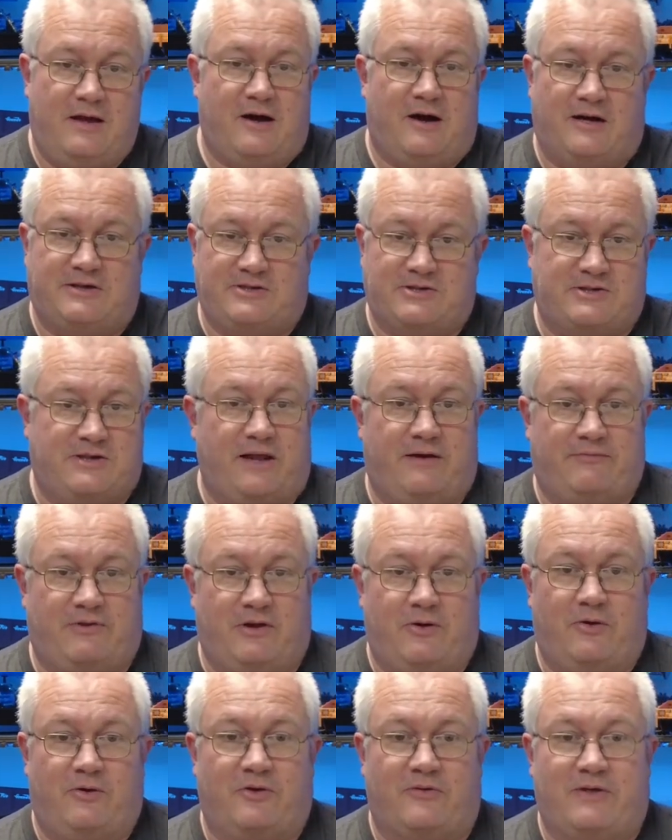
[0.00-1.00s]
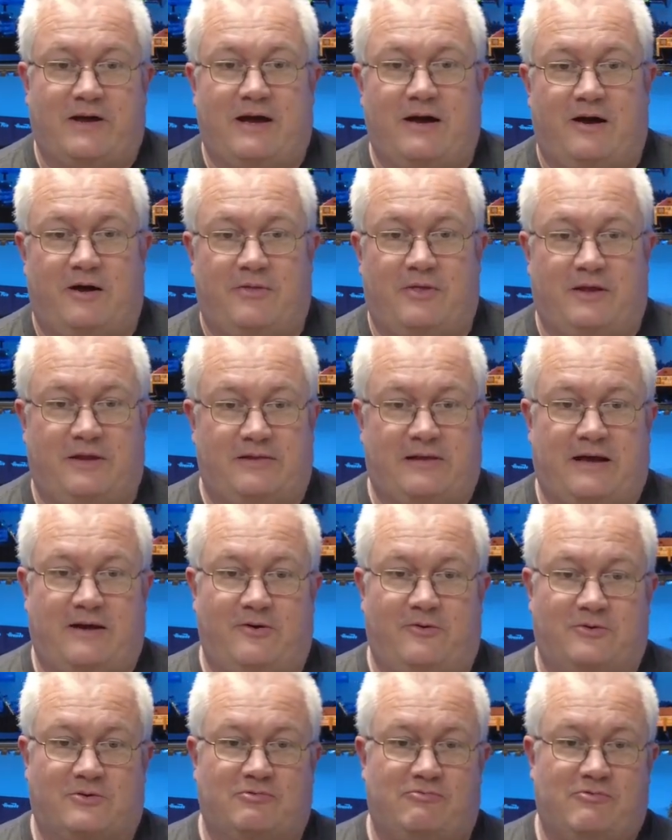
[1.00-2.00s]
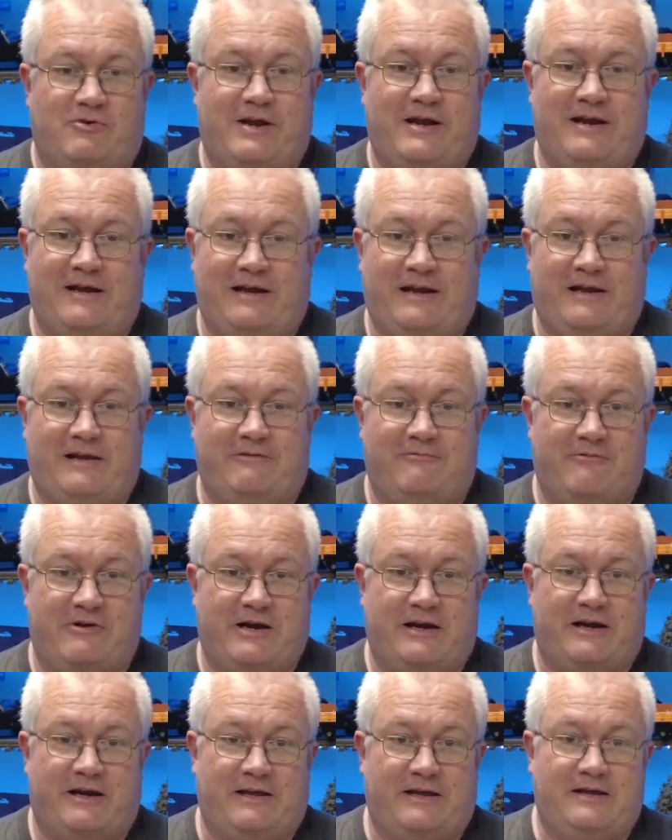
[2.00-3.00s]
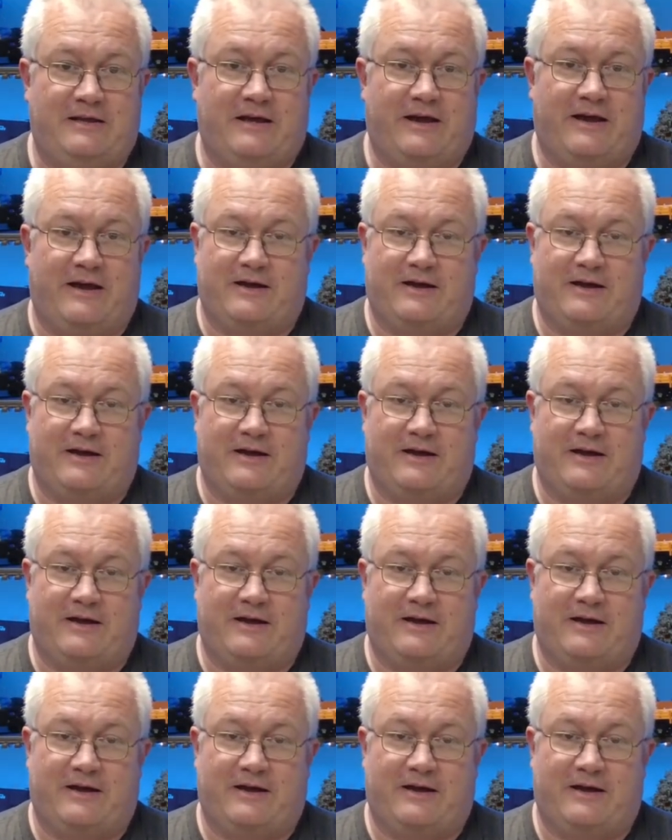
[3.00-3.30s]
I just love the look of that. I think that looks really, really,